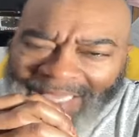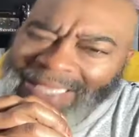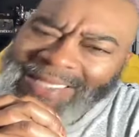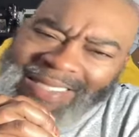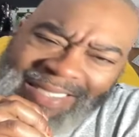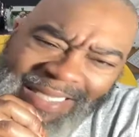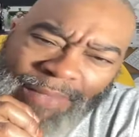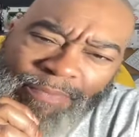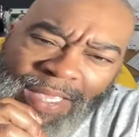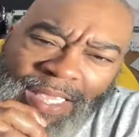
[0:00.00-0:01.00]

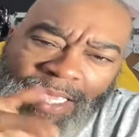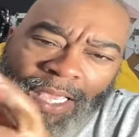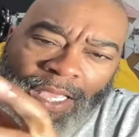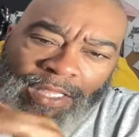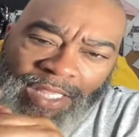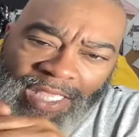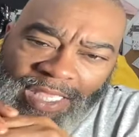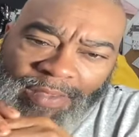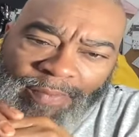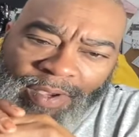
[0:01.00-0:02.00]
Send me the
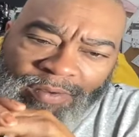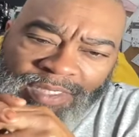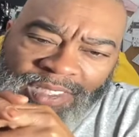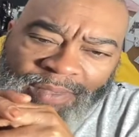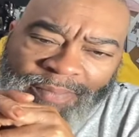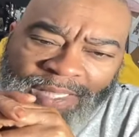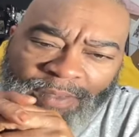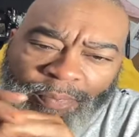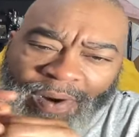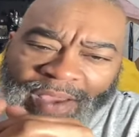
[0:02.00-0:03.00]
email, send me the
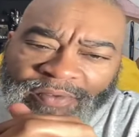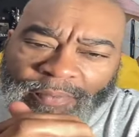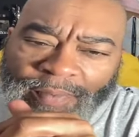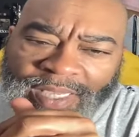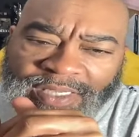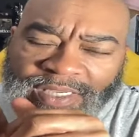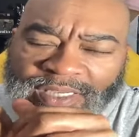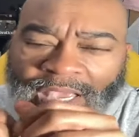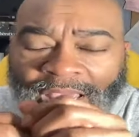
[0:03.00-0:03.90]
private message,